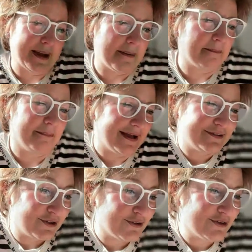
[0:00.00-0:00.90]
my
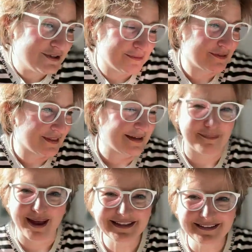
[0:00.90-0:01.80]
security with that
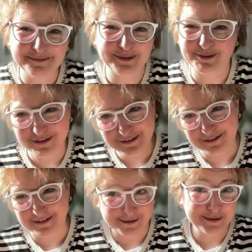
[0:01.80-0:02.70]
money, because this is
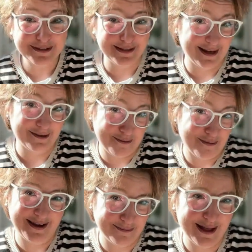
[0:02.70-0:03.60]
in Switzerland
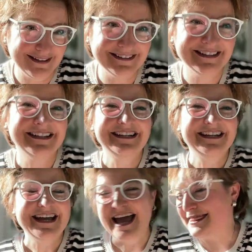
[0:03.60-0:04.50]
quite well.
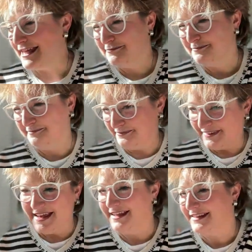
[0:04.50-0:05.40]
And then
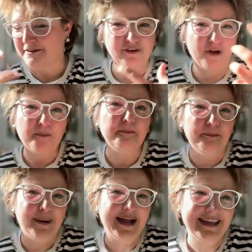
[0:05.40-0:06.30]
developed
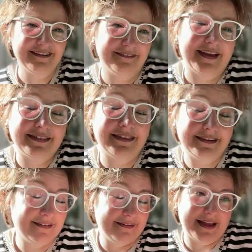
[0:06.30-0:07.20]

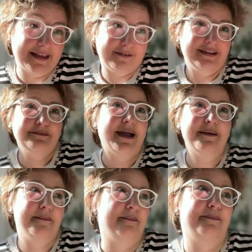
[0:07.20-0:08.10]
it's
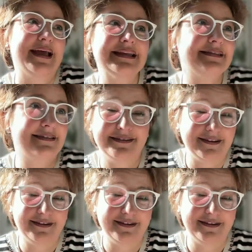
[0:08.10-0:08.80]
my best